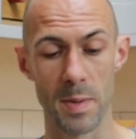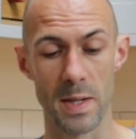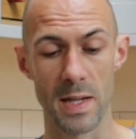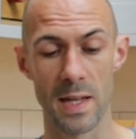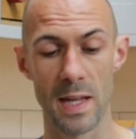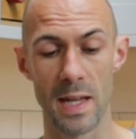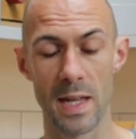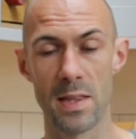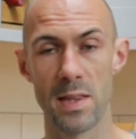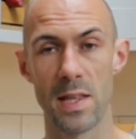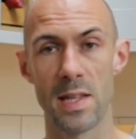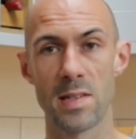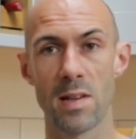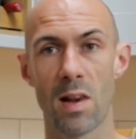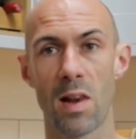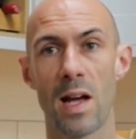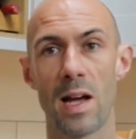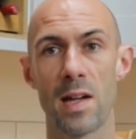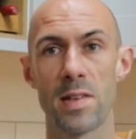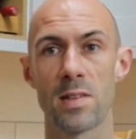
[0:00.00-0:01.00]
I mean, in its
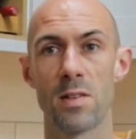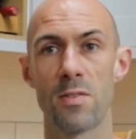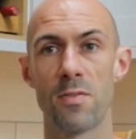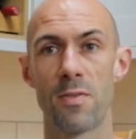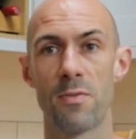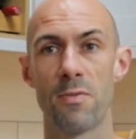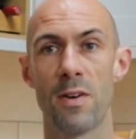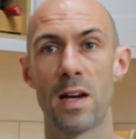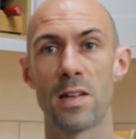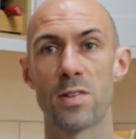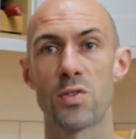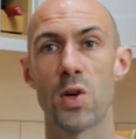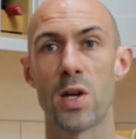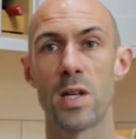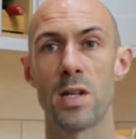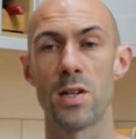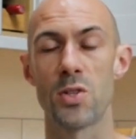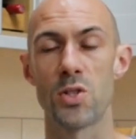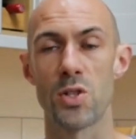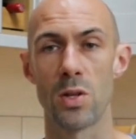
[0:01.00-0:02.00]
class of fast
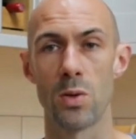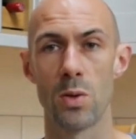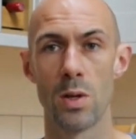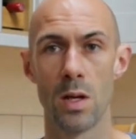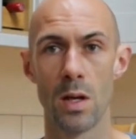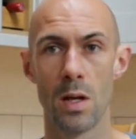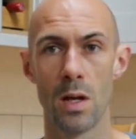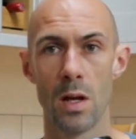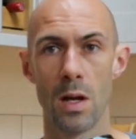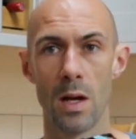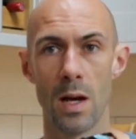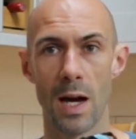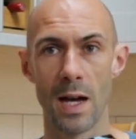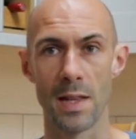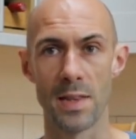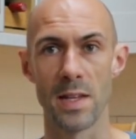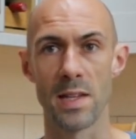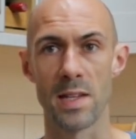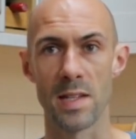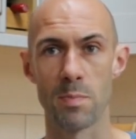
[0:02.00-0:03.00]
training shoe,
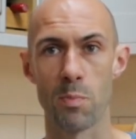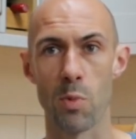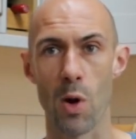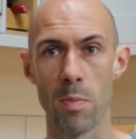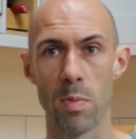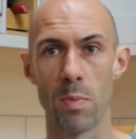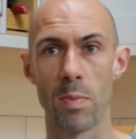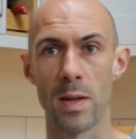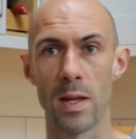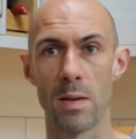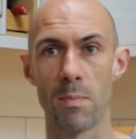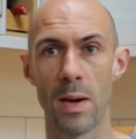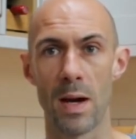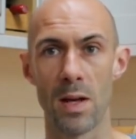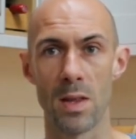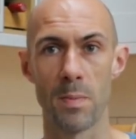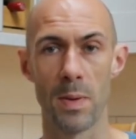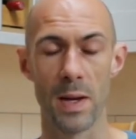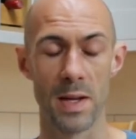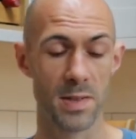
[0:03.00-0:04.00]
I think it's probably
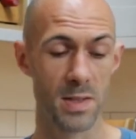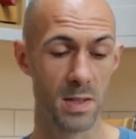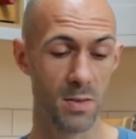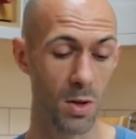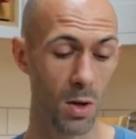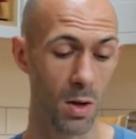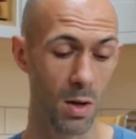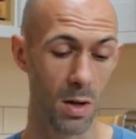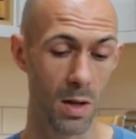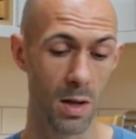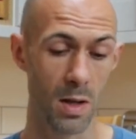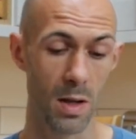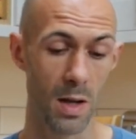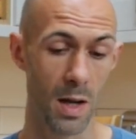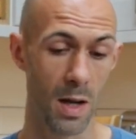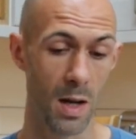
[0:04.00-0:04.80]
about the best you've got.